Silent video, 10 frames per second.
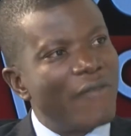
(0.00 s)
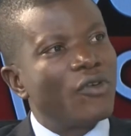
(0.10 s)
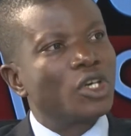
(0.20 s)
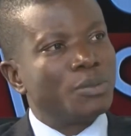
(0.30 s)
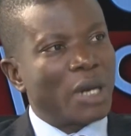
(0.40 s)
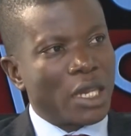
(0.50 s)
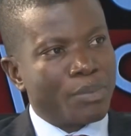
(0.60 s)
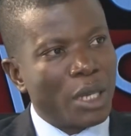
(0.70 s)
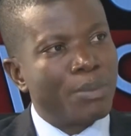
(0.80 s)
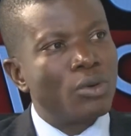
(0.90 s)
efforts by
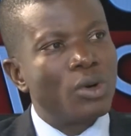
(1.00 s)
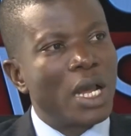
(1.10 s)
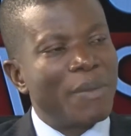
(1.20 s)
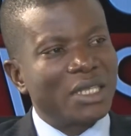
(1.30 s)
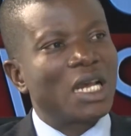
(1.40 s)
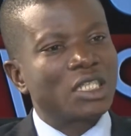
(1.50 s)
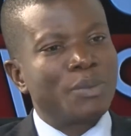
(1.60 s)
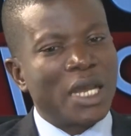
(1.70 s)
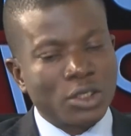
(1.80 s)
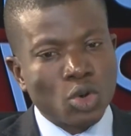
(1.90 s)
people, by
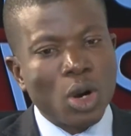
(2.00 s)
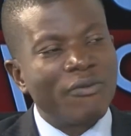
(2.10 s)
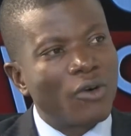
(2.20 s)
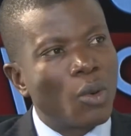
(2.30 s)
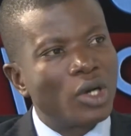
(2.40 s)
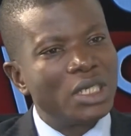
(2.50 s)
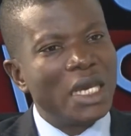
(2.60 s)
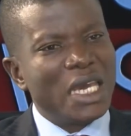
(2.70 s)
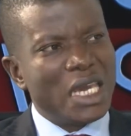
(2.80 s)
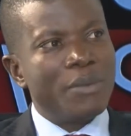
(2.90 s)
taxpayers to come forward,
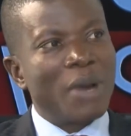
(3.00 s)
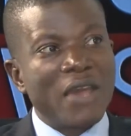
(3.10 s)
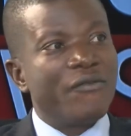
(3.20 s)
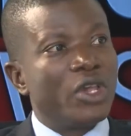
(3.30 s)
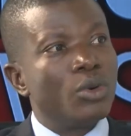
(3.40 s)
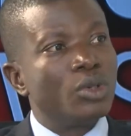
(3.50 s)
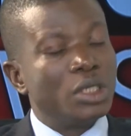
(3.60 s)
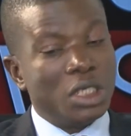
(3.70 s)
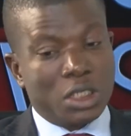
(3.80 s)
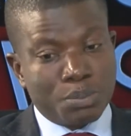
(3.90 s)
in my view,
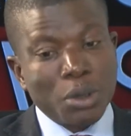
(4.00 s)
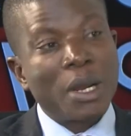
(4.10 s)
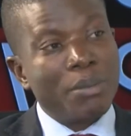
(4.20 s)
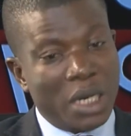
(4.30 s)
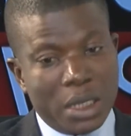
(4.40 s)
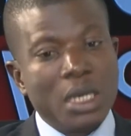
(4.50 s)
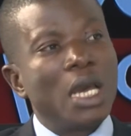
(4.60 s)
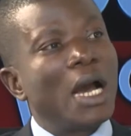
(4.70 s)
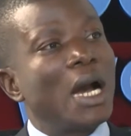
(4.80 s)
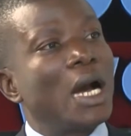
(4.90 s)
it's probably
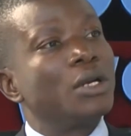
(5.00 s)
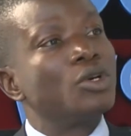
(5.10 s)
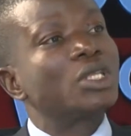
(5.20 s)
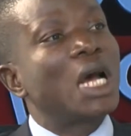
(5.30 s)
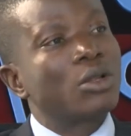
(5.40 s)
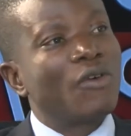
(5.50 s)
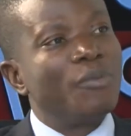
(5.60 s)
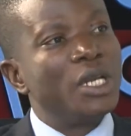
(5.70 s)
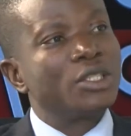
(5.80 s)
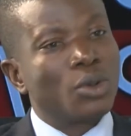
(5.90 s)
uh, not out
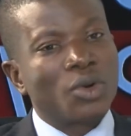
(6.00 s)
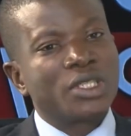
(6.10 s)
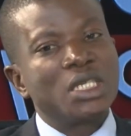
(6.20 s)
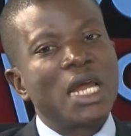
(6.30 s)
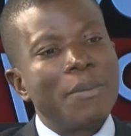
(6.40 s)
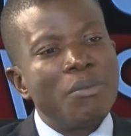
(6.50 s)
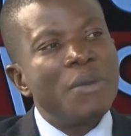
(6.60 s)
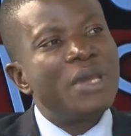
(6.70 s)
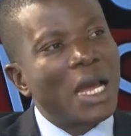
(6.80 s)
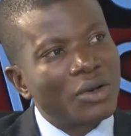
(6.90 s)
of place to consider
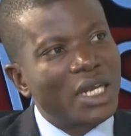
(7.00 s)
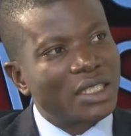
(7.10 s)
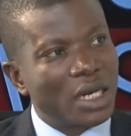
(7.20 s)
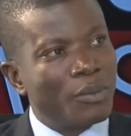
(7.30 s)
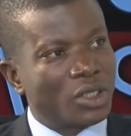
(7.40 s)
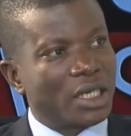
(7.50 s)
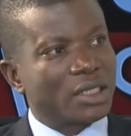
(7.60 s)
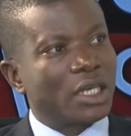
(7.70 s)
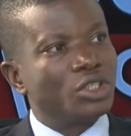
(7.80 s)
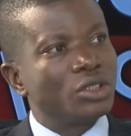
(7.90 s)
maybe another three-month
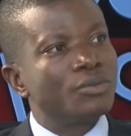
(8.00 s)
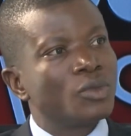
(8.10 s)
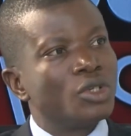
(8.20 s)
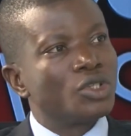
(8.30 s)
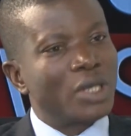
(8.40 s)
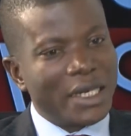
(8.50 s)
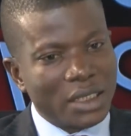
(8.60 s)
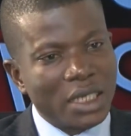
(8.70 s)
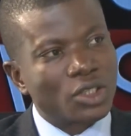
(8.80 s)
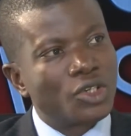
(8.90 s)
extension so that
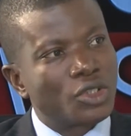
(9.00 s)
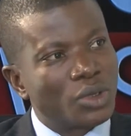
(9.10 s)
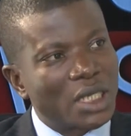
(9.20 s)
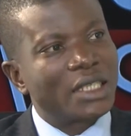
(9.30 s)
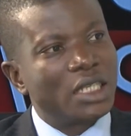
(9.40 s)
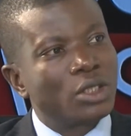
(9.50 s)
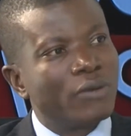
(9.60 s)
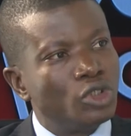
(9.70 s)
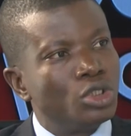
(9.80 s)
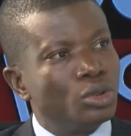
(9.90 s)
it takes us to 30th
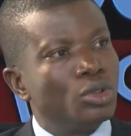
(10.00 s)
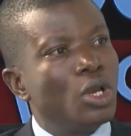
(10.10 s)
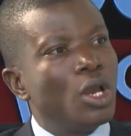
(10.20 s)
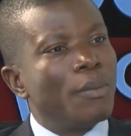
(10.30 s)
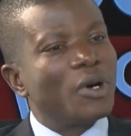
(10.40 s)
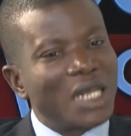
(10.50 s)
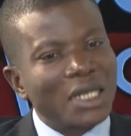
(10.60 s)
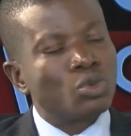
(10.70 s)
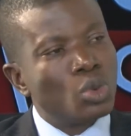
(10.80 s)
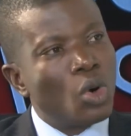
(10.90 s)
of June. But
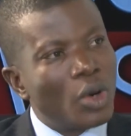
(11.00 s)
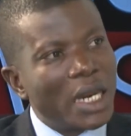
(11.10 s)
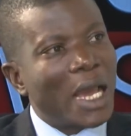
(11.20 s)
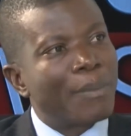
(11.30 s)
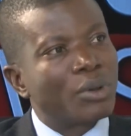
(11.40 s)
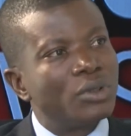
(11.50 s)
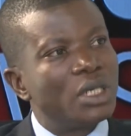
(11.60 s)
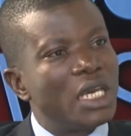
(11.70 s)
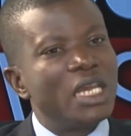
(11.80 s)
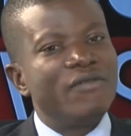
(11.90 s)
that will only
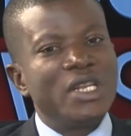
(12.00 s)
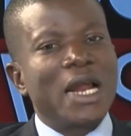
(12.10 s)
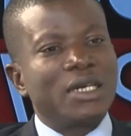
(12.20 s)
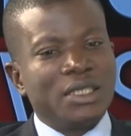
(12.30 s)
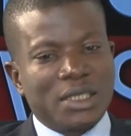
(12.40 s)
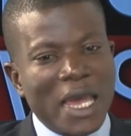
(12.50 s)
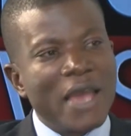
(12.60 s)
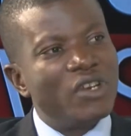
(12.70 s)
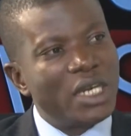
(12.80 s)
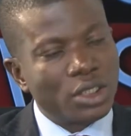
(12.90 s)
happen if there is
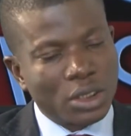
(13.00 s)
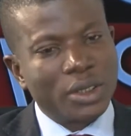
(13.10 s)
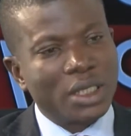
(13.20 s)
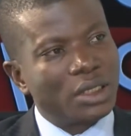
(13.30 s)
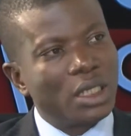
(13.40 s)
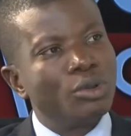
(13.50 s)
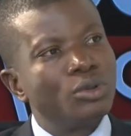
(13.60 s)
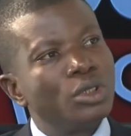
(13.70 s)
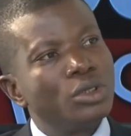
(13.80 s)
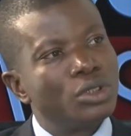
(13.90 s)
evidence on the
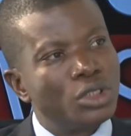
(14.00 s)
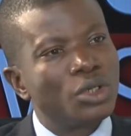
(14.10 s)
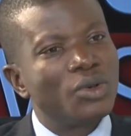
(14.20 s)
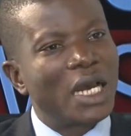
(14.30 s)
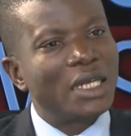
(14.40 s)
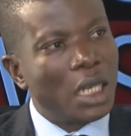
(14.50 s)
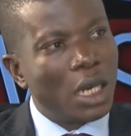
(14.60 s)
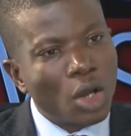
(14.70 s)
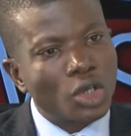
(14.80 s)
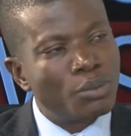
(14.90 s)
table to show that a
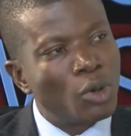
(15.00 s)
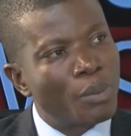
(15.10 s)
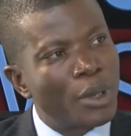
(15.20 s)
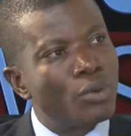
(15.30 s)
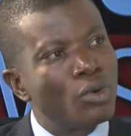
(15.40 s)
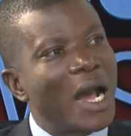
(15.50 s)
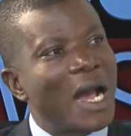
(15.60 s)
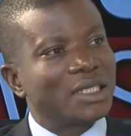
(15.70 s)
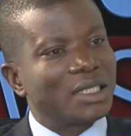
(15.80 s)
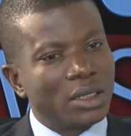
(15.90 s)
lot more people
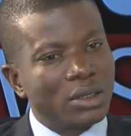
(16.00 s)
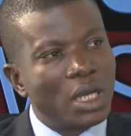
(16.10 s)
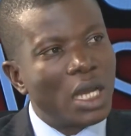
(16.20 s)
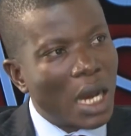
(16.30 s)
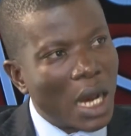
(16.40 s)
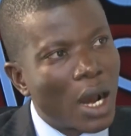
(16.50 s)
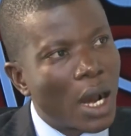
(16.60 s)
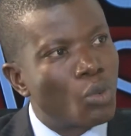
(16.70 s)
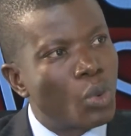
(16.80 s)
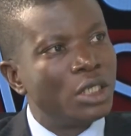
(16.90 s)
are still
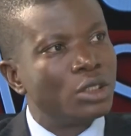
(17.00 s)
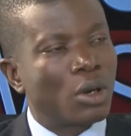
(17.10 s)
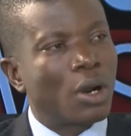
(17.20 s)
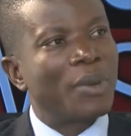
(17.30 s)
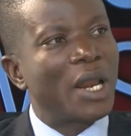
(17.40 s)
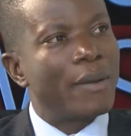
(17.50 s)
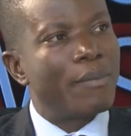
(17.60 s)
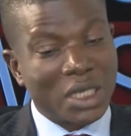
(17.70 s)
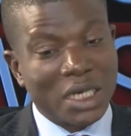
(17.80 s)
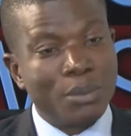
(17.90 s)
uh, willing to comply.
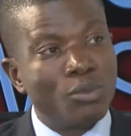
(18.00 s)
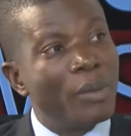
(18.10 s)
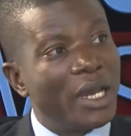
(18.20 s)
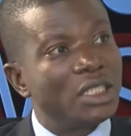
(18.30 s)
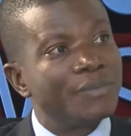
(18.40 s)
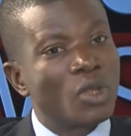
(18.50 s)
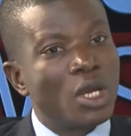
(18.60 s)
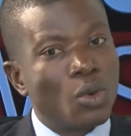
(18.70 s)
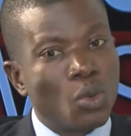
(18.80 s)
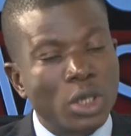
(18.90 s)
But at the moment,
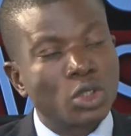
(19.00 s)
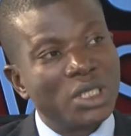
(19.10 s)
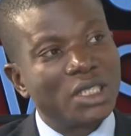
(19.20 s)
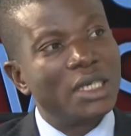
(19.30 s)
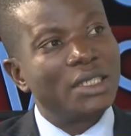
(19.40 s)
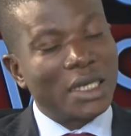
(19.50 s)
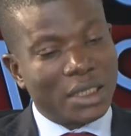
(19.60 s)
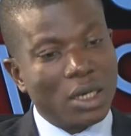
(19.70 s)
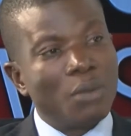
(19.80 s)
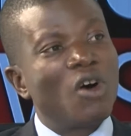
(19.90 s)
what we see is
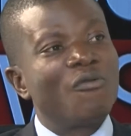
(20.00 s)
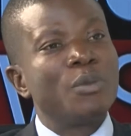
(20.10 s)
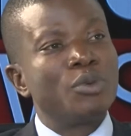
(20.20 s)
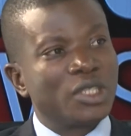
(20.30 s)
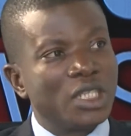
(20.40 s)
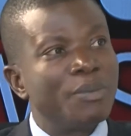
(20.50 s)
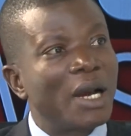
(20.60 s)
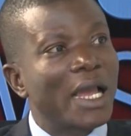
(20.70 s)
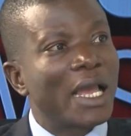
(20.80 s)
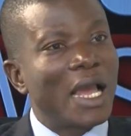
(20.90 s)
that a number of people sit
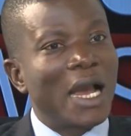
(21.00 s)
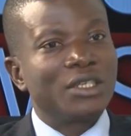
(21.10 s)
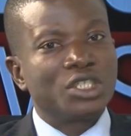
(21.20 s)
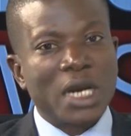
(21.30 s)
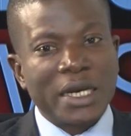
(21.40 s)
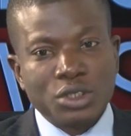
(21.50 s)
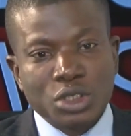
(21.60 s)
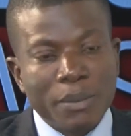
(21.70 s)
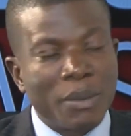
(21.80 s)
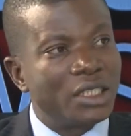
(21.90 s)
back and mm-hmm. trying
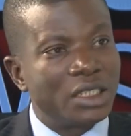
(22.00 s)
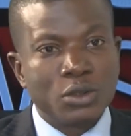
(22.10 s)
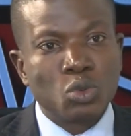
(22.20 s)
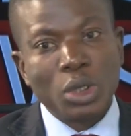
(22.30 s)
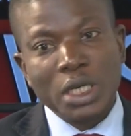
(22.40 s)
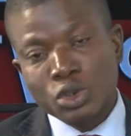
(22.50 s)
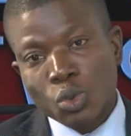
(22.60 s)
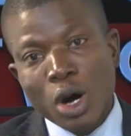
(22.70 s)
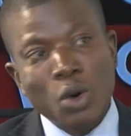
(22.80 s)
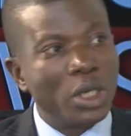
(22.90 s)
to imagine, will it
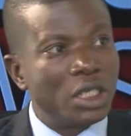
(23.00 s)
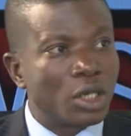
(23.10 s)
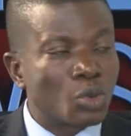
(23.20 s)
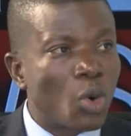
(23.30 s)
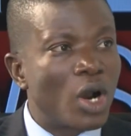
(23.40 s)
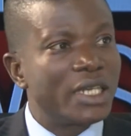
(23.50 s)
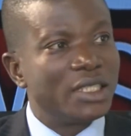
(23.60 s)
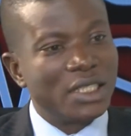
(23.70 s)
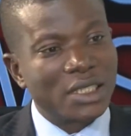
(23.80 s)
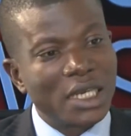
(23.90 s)
work, will it not work, right.
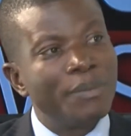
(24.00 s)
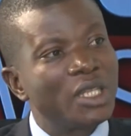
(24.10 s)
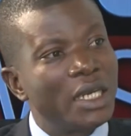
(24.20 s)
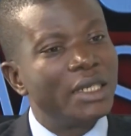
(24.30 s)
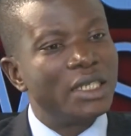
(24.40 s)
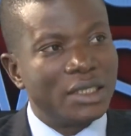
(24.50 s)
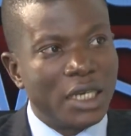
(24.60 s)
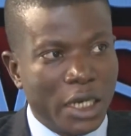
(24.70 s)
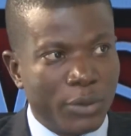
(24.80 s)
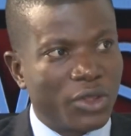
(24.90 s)
is it the same thing, is
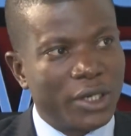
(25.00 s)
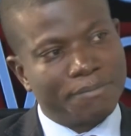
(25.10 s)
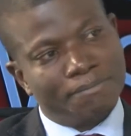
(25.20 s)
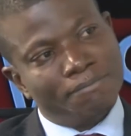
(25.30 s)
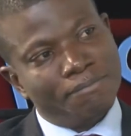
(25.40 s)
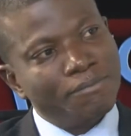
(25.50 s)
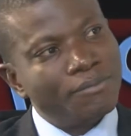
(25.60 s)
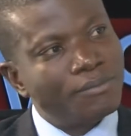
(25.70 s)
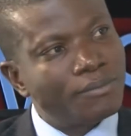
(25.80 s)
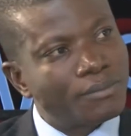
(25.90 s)
it a new thing?
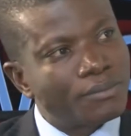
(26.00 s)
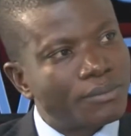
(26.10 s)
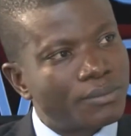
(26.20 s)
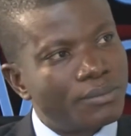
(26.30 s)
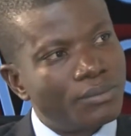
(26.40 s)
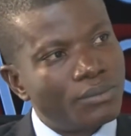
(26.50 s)
Now let's talk about the